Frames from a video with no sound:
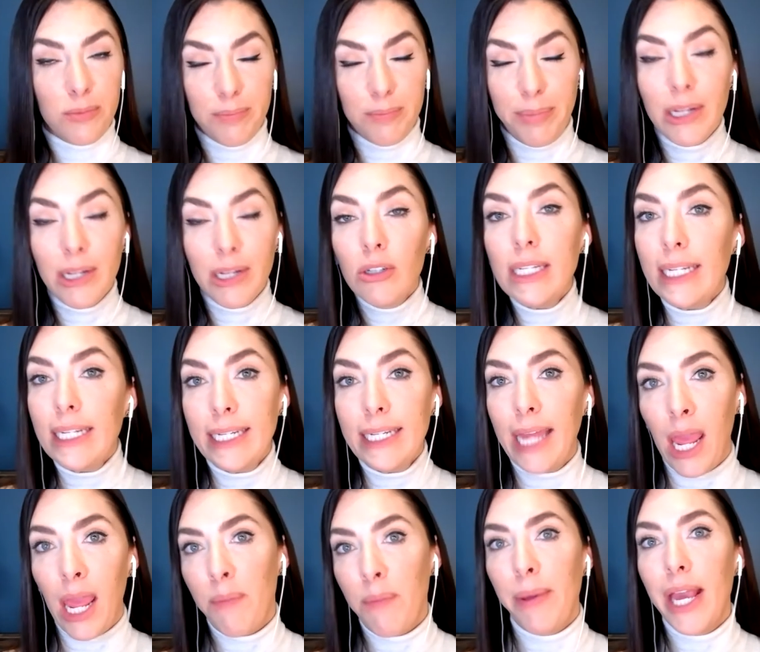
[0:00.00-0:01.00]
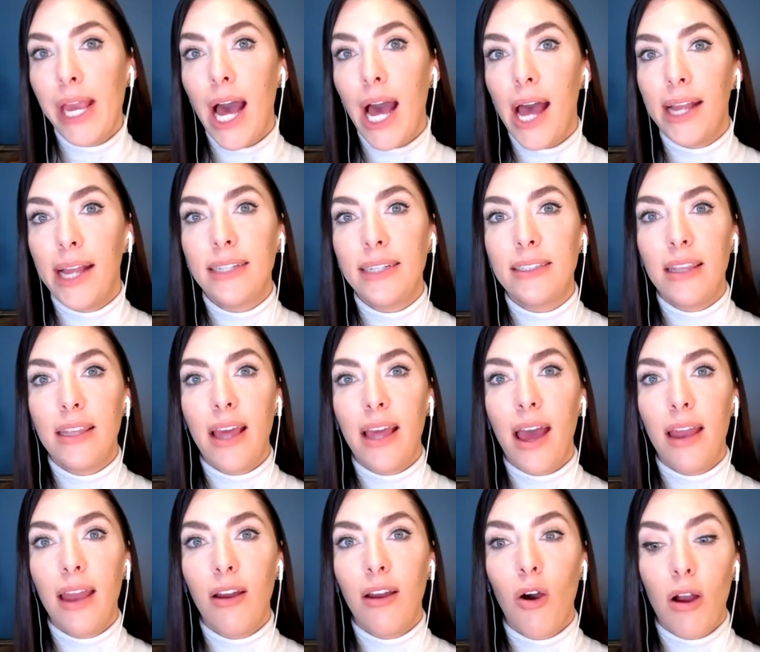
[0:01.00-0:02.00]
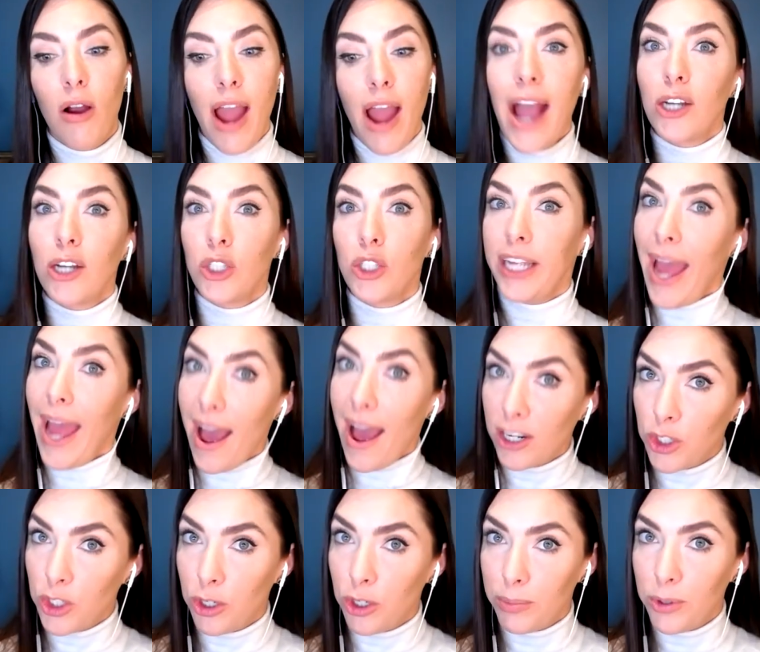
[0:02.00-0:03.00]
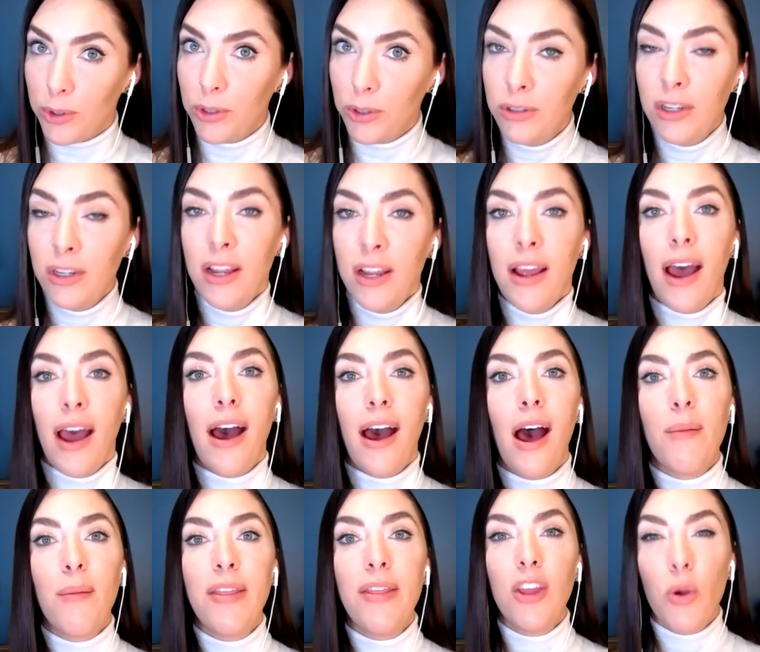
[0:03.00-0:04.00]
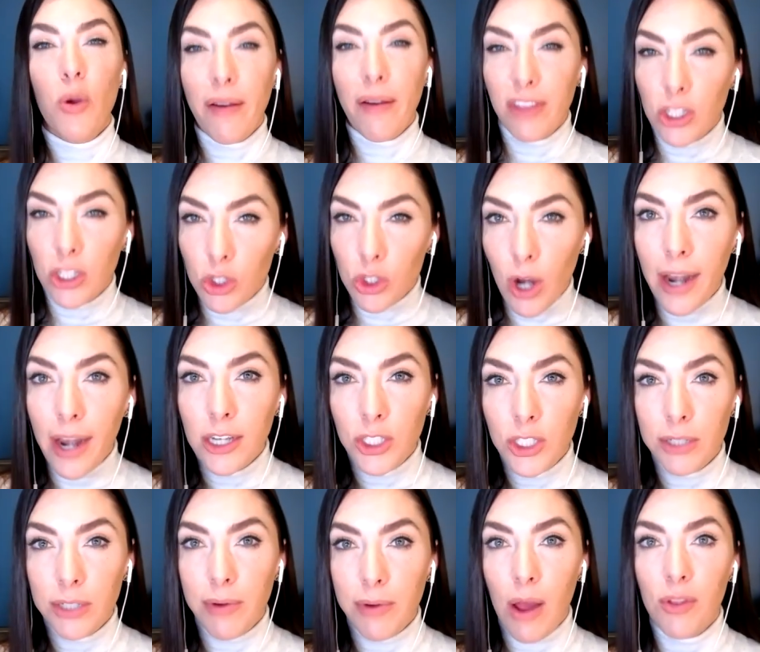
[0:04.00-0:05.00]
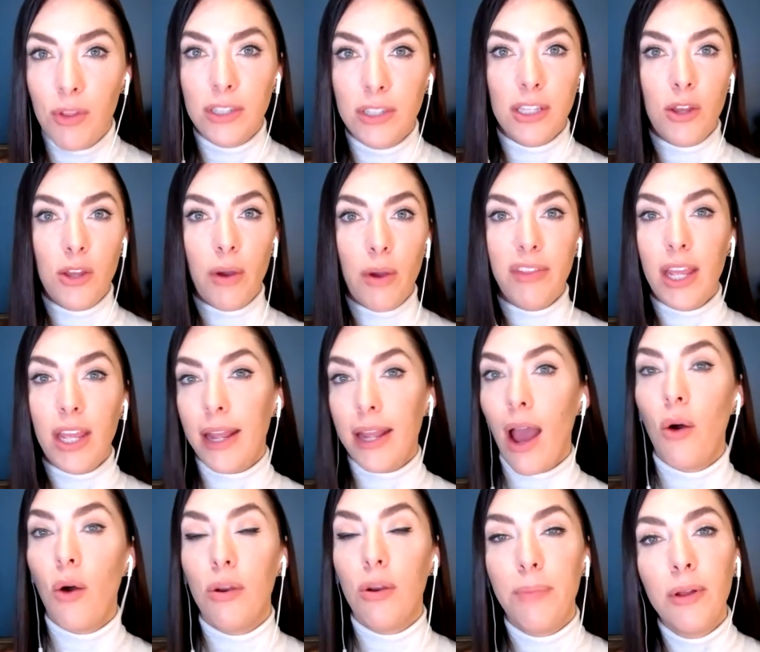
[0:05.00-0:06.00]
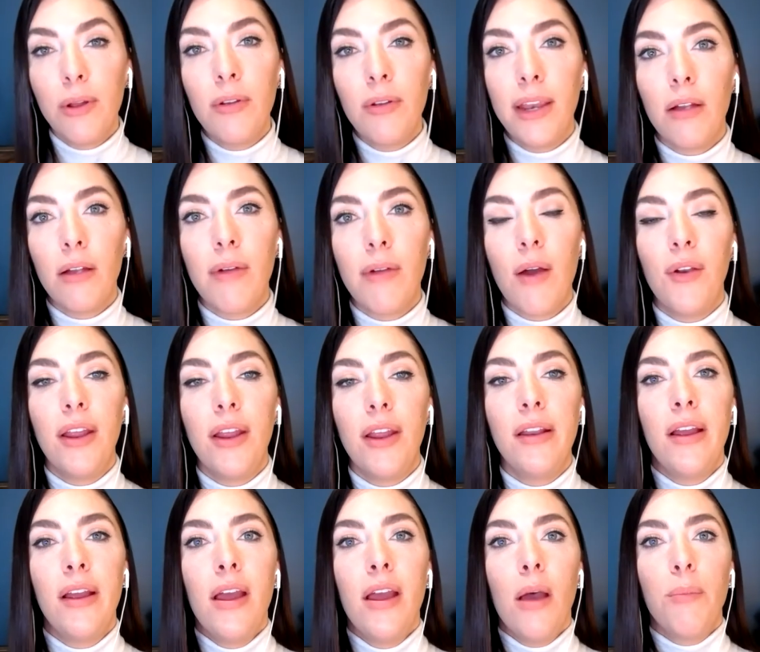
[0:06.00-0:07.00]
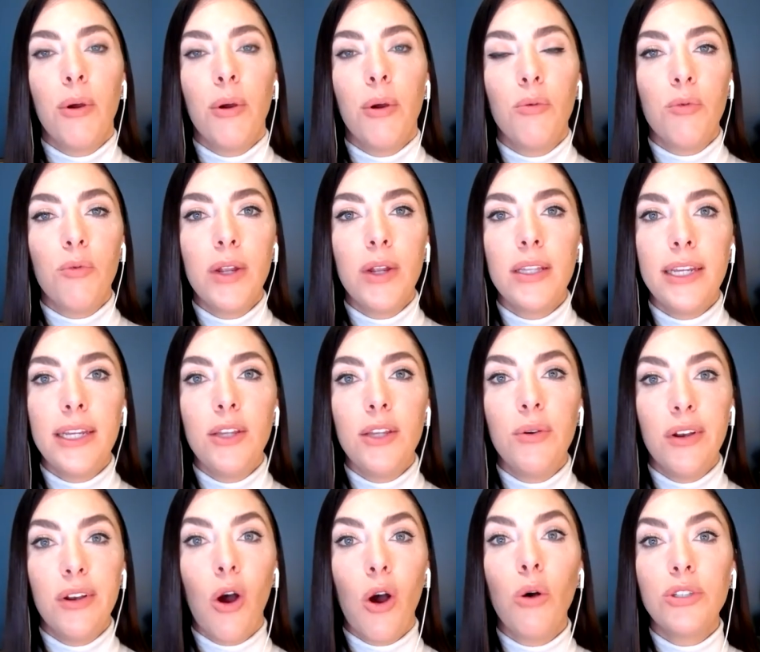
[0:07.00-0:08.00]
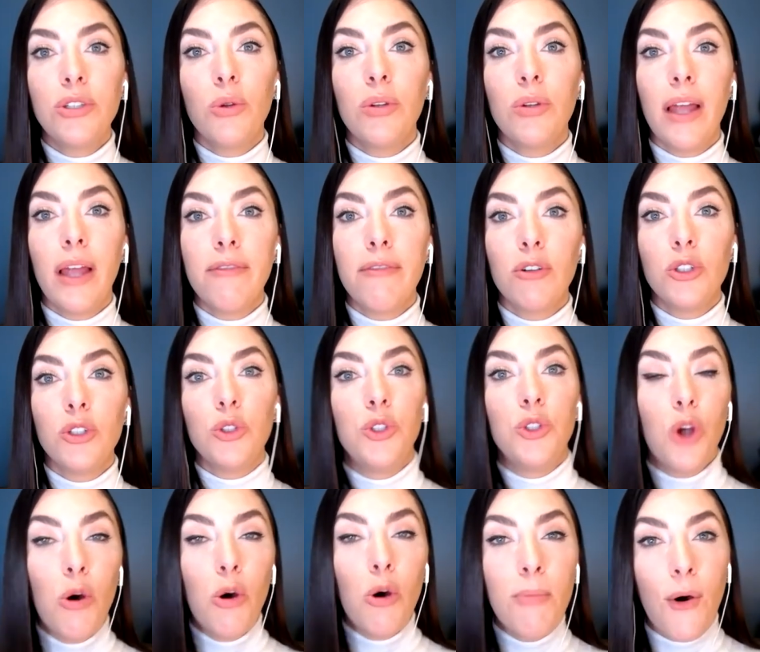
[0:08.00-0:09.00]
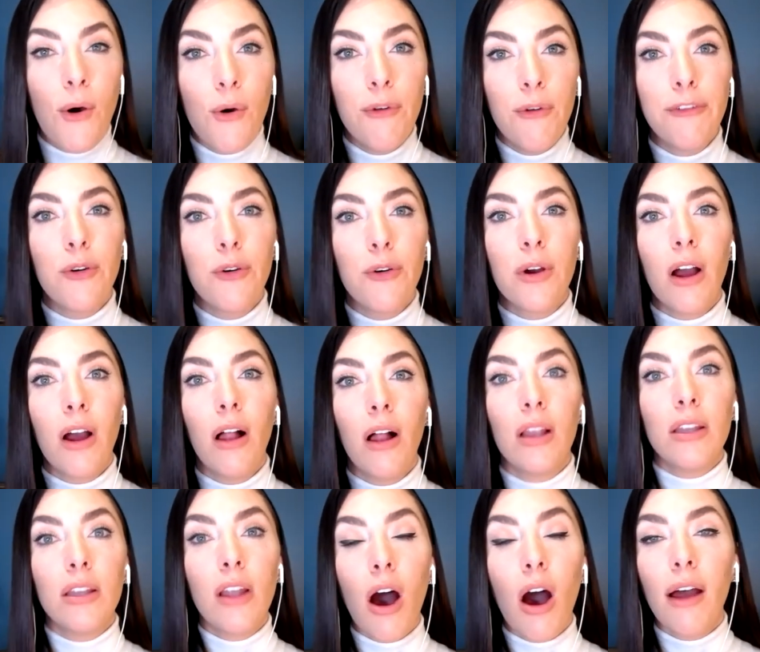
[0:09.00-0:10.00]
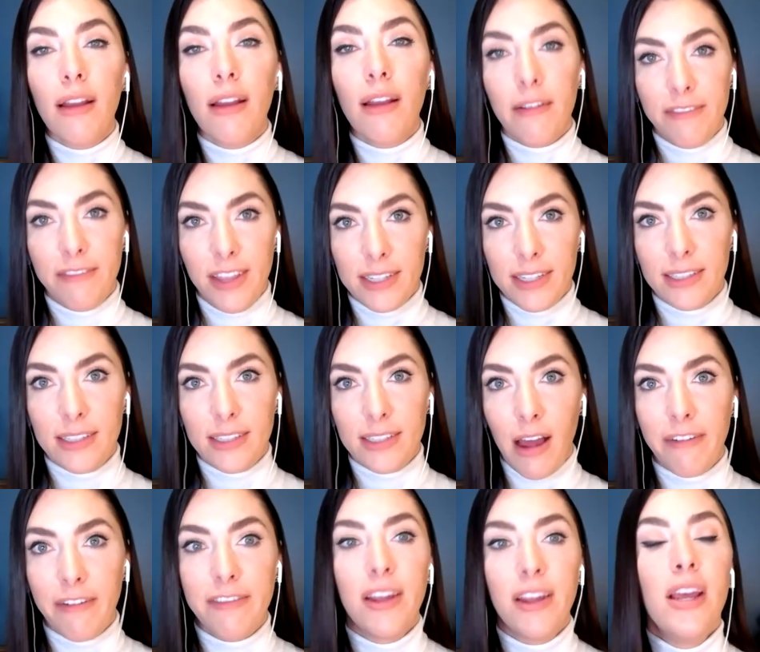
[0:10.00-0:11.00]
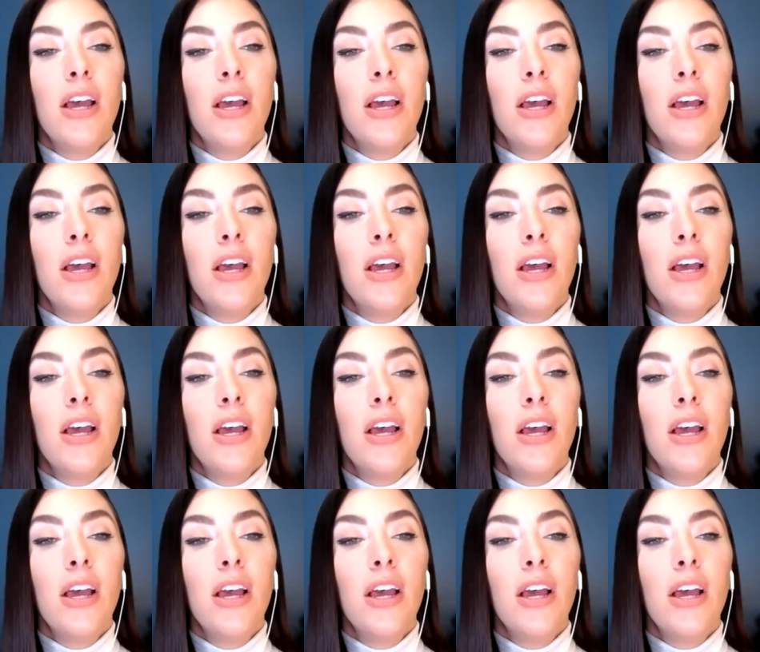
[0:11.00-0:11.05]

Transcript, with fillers: building K P Is that are actually actionable, um, and that you have the strategy around this, that you have the accountability around it. But really, you can also leverage Domo for a lot of this stuff.